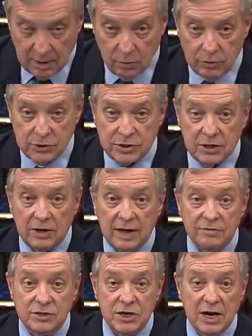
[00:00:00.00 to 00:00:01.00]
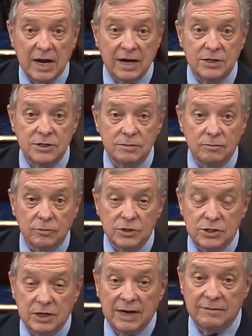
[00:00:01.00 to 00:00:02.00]
We still have a challenge. We
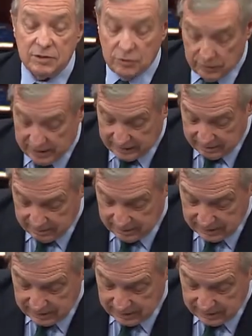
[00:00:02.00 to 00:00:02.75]
still have a threat.